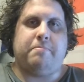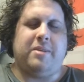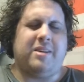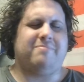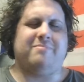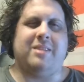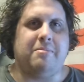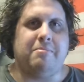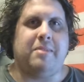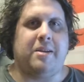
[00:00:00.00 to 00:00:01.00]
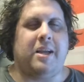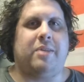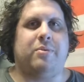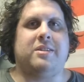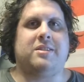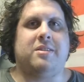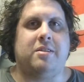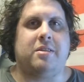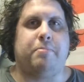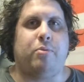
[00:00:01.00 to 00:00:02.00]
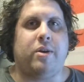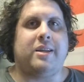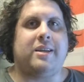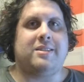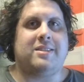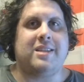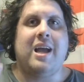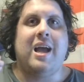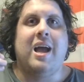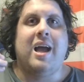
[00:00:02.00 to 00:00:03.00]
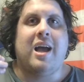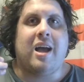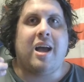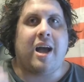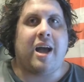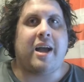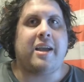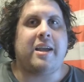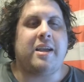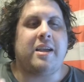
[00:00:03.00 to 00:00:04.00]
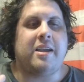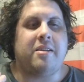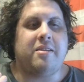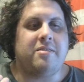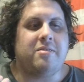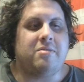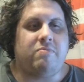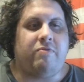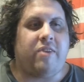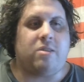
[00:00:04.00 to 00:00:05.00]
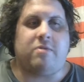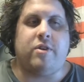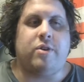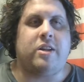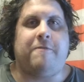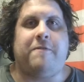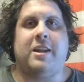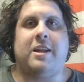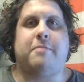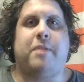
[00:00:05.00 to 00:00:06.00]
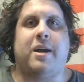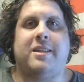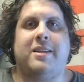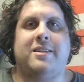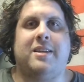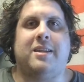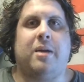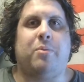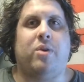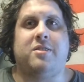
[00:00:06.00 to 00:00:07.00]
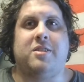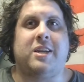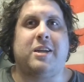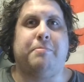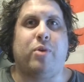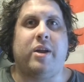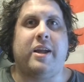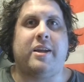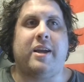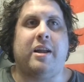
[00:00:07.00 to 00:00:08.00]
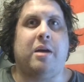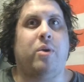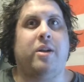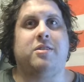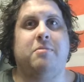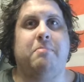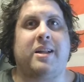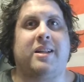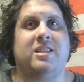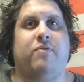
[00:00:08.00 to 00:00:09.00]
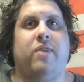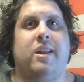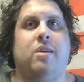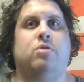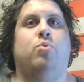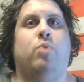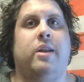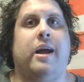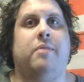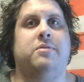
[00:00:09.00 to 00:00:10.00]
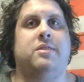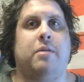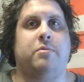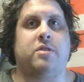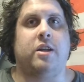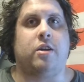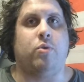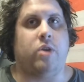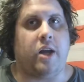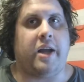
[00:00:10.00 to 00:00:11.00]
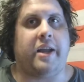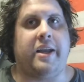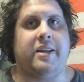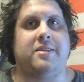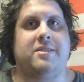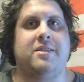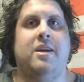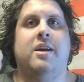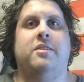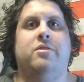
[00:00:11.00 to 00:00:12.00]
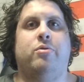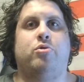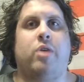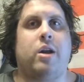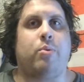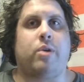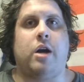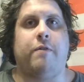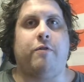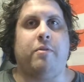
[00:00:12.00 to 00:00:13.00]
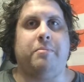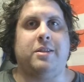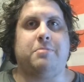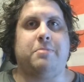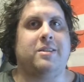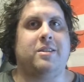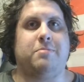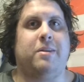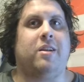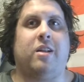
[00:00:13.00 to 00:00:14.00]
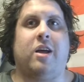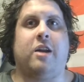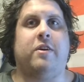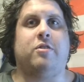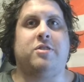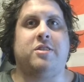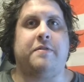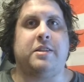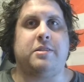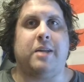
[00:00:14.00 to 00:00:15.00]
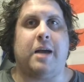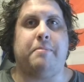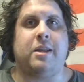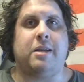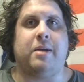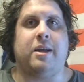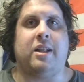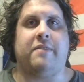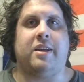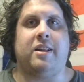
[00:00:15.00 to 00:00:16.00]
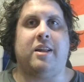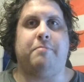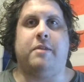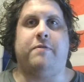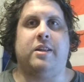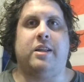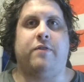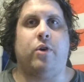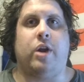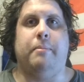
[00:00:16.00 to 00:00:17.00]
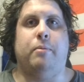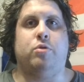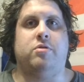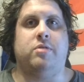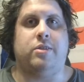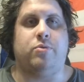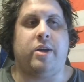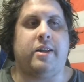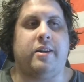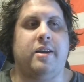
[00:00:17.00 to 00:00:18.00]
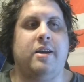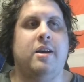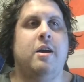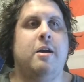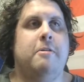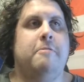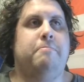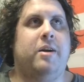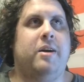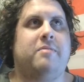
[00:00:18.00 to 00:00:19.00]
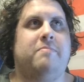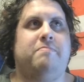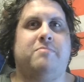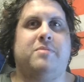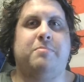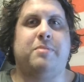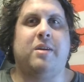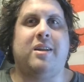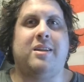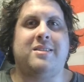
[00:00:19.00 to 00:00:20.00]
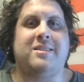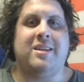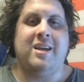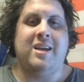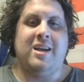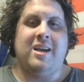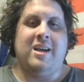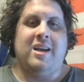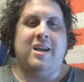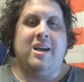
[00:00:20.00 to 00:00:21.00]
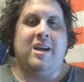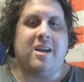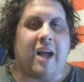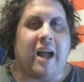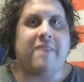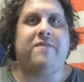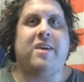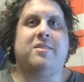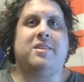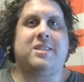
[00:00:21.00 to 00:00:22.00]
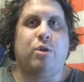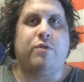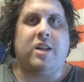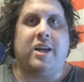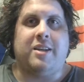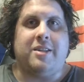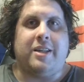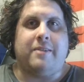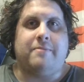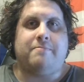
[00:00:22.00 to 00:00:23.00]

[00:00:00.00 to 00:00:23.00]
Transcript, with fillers: But, anyways, the point is, I felt very defeated by this and I wanted to take a break and I wanted to make this video to announce that I was going to go on a hiatus to try to recover from this because there's been a lot of other stuff that's been happening in my life that left me feeling very emotionally drained. But to be honest, I found the silver lining today.